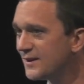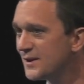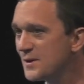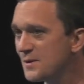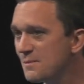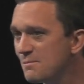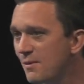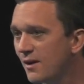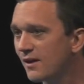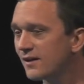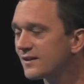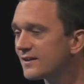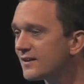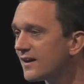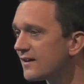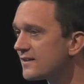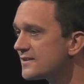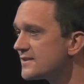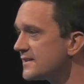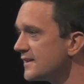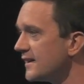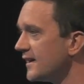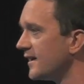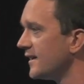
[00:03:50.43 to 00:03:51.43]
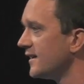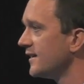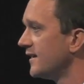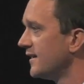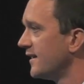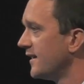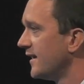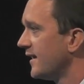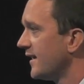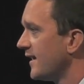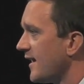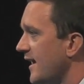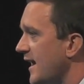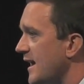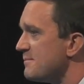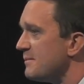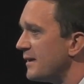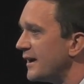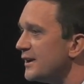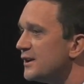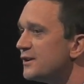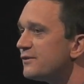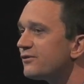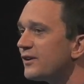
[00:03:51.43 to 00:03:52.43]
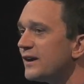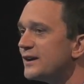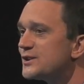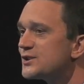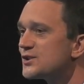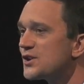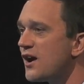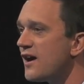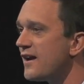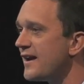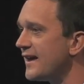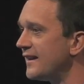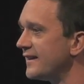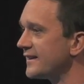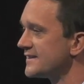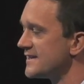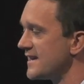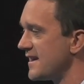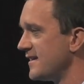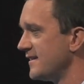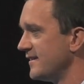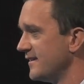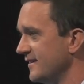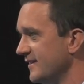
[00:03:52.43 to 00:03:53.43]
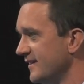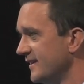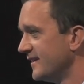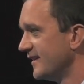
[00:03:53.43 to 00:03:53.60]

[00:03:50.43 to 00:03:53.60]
Martin Garcia, and my new friend Sean Alexander.